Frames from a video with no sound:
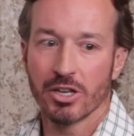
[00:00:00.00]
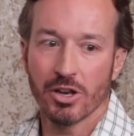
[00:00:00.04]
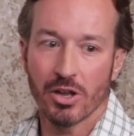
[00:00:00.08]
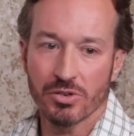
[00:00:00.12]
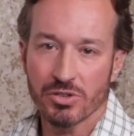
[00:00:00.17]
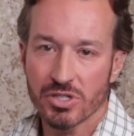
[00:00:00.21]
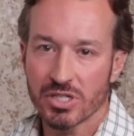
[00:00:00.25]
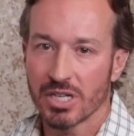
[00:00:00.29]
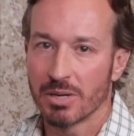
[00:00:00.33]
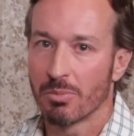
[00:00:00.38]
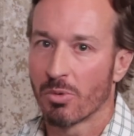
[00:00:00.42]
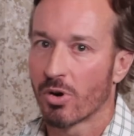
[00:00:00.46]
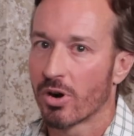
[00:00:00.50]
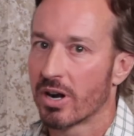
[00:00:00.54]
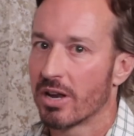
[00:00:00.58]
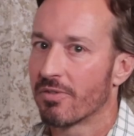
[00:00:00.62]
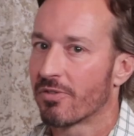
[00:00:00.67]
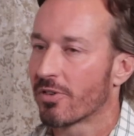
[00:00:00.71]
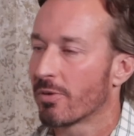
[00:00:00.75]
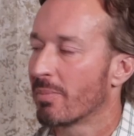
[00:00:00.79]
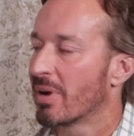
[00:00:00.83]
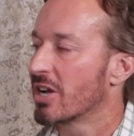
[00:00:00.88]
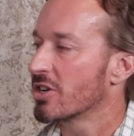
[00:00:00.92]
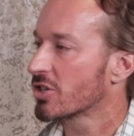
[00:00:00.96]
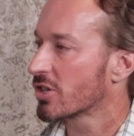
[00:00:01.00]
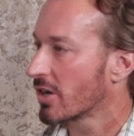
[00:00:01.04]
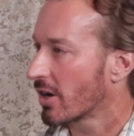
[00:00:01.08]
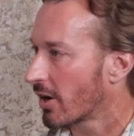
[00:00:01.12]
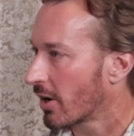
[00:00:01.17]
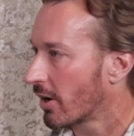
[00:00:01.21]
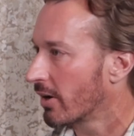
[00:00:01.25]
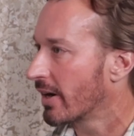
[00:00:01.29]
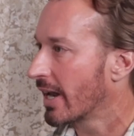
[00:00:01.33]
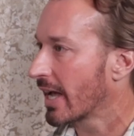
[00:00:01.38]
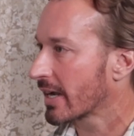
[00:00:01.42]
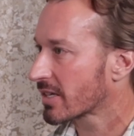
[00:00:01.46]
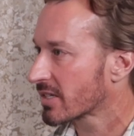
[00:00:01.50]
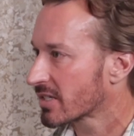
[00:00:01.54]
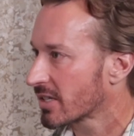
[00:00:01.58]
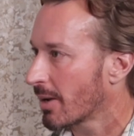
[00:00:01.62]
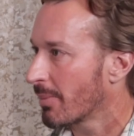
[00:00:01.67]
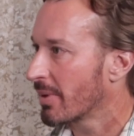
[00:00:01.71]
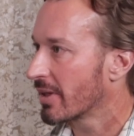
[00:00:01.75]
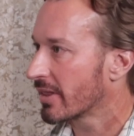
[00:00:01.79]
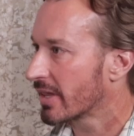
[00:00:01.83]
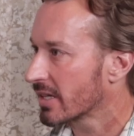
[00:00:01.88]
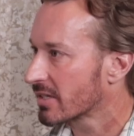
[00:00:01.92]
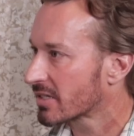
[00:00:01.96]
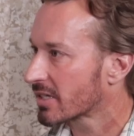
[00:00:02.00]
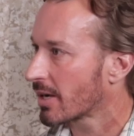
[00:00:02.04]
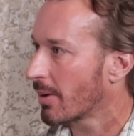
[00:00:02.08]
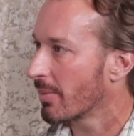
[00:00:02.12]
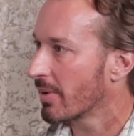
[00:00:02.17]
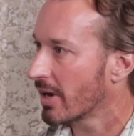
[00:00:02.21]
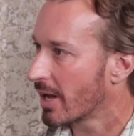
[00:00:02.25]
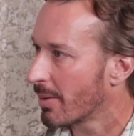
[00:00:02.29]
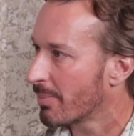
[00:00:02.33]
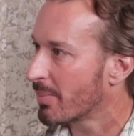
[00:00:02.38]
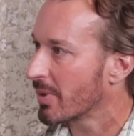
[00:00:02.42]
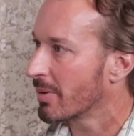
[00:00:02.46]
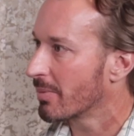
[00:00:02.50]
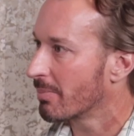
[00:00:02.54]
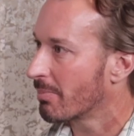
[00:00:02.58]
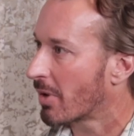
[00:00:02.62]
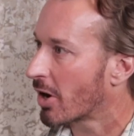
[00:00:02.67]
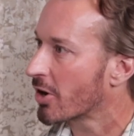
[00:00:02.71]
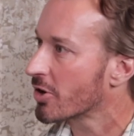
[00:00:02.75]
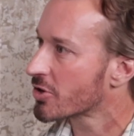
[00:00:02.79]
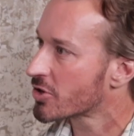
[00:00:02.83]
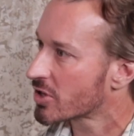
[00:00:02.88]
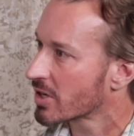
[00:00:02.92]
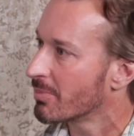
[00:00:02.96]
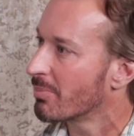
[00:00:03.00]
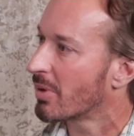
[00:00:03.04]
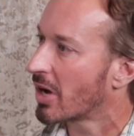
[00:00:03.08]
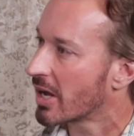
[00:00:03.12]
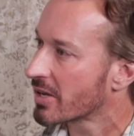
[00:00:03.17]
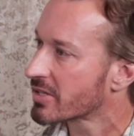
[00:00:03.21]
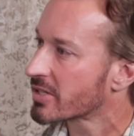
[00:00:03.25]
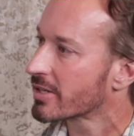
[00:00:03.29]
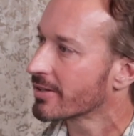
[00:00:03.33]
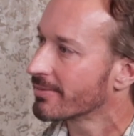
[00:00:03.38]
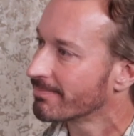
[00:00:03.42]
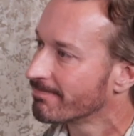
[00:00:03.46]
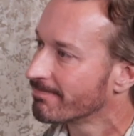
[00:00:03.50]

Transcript: see more information on our next summit that's coming up in March in Boston.